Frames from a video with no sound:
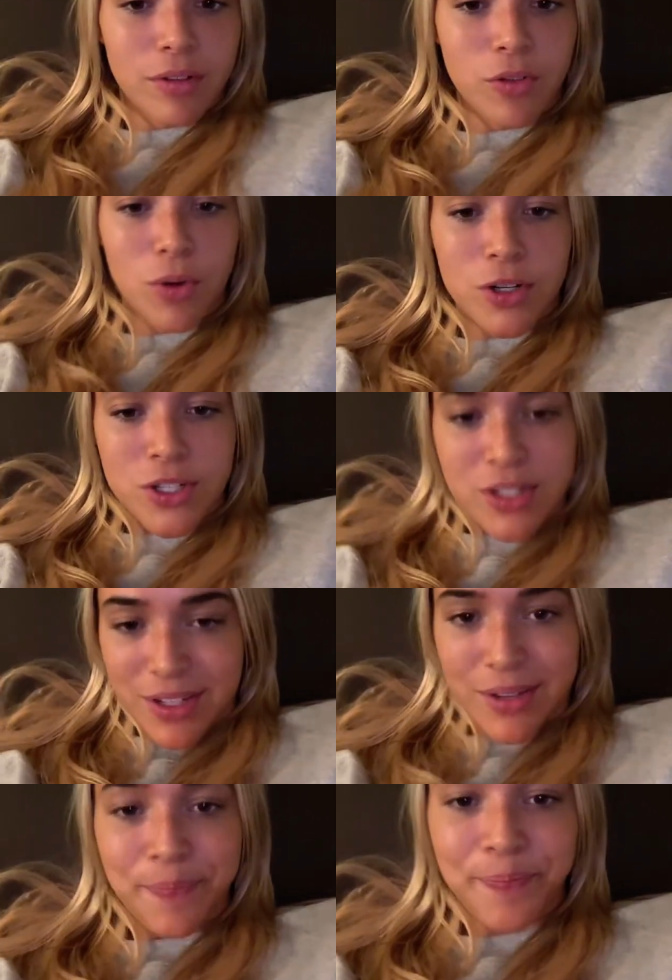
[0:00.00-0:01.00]
Of course.
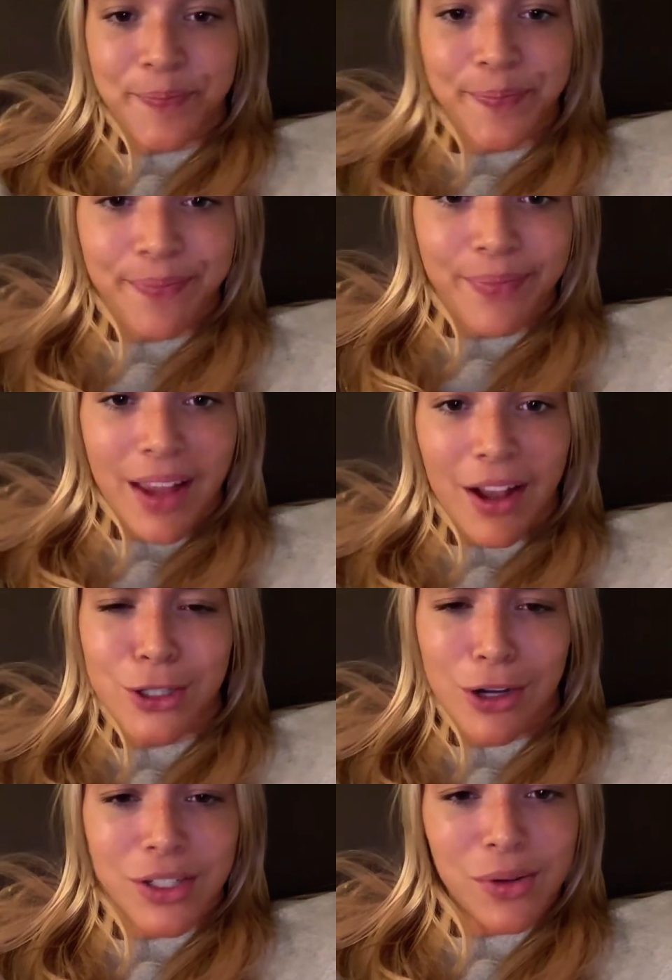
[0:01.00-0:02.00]

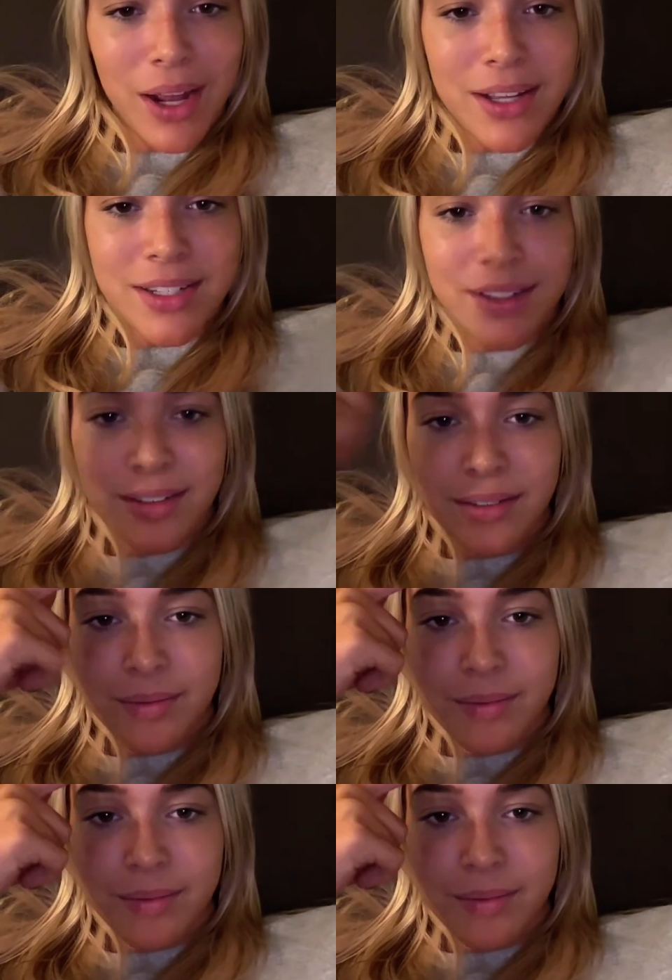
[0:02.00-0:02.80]
I'll talk to you guys.